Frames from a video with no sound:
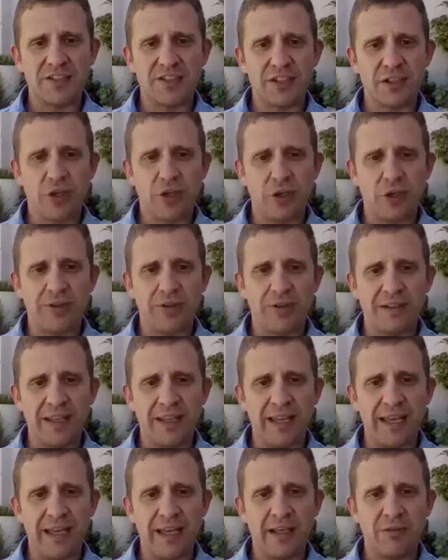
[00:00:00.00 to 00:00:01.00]
lays the
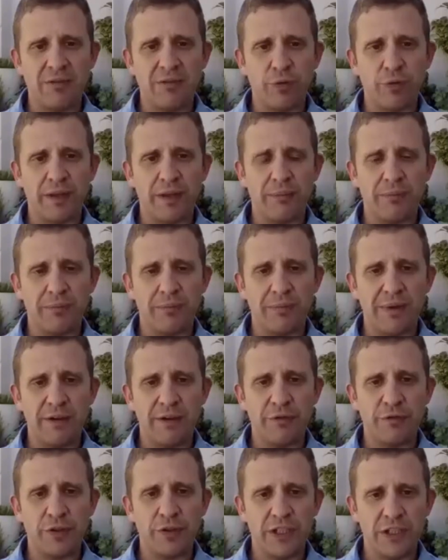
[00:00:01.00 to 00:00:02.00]
golden egg for them
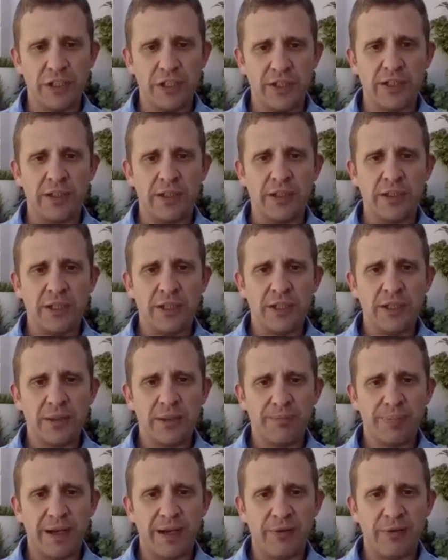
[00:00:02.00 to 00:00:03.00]
every year
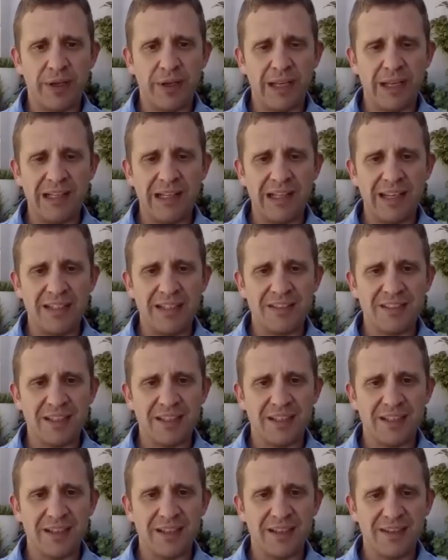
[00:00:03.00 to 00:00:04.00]
by
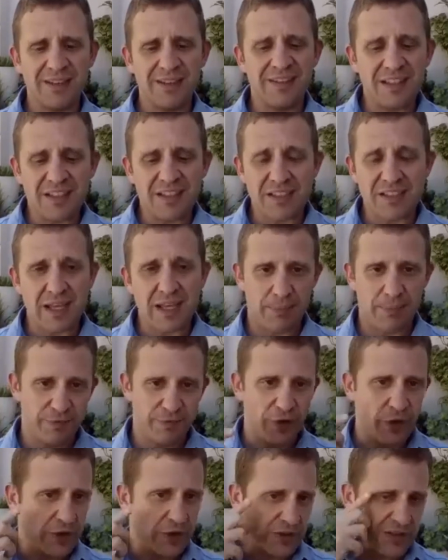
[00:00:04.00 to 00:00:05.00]
regulating this type
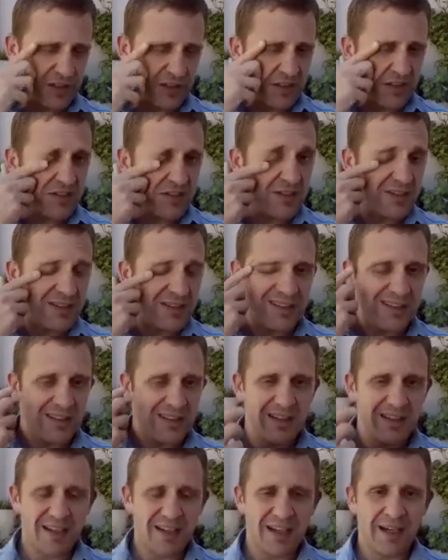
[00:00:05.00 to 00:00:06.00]
of nonsense.
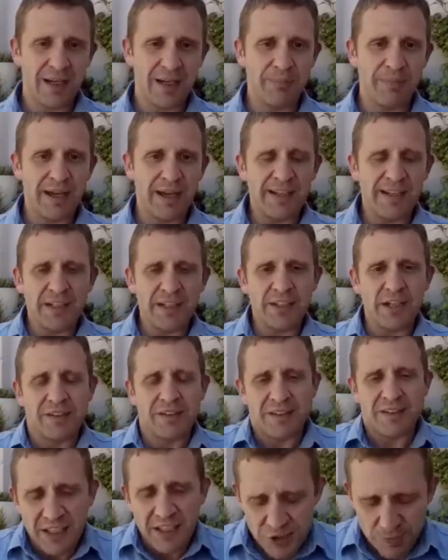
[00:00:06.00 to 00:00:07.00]
And I
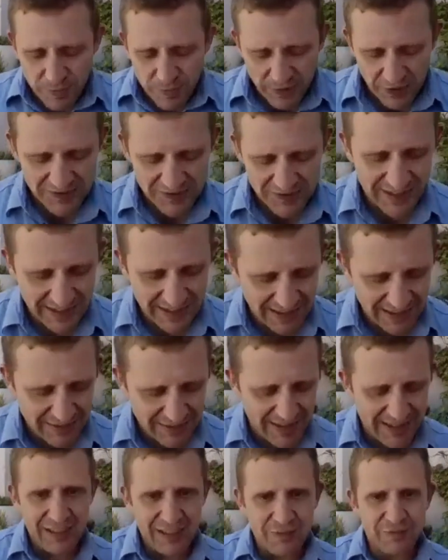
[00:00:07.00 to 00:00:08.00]
don't think it's because they
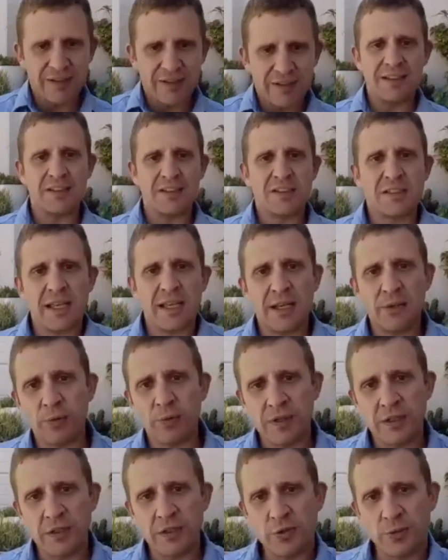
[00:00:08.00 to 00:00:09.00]
understand
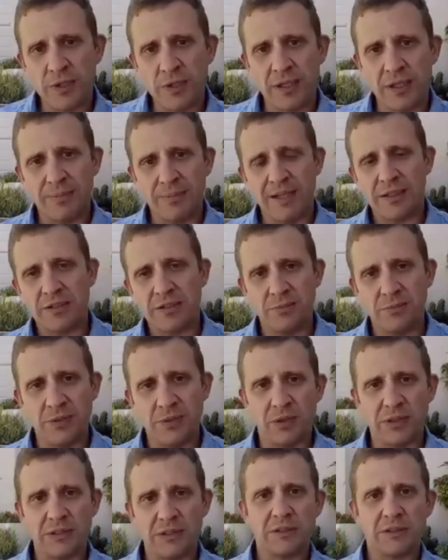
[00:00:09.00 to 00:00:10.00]
what they're talking about, to
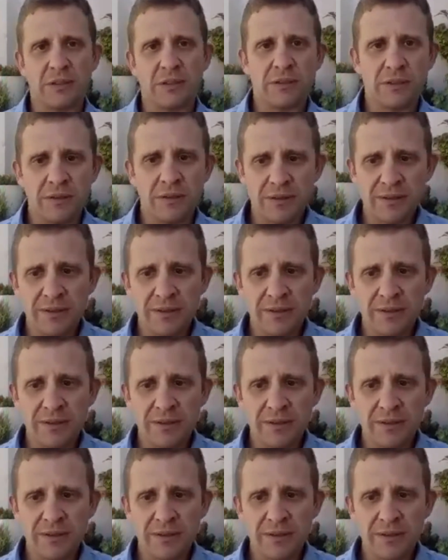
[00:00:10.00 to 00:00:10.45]
be honest.